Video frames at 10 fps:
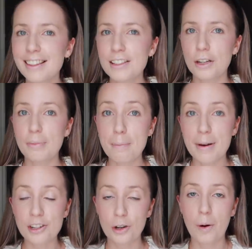It's going to be
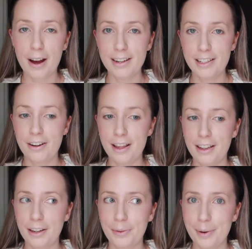much quieter, I
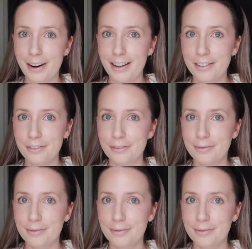think, where I live.